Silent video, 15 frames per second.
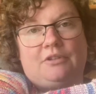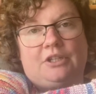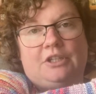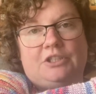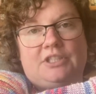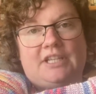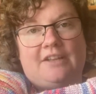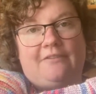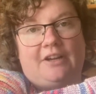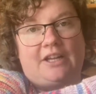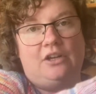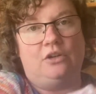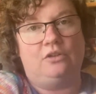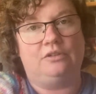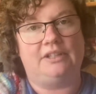going to see if I
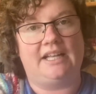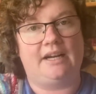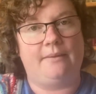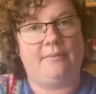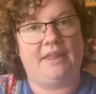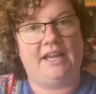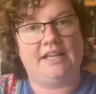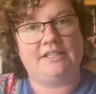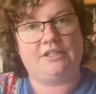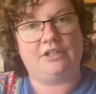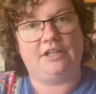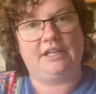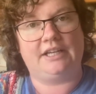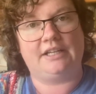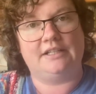can hold that up there so
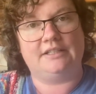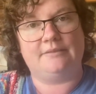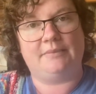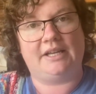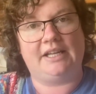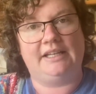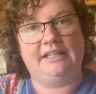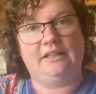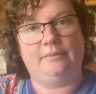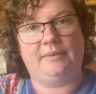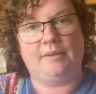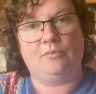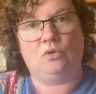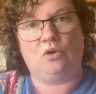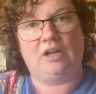that it can be a little
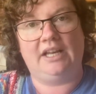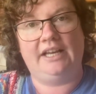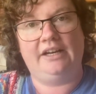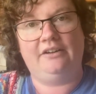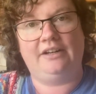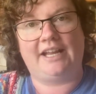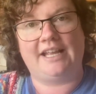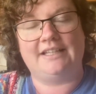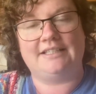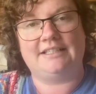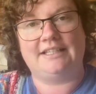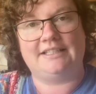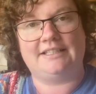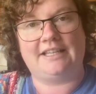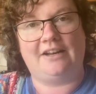bit more clear
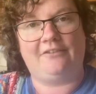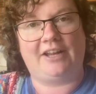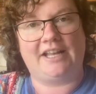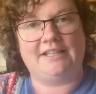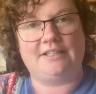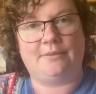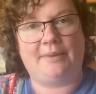instead of against the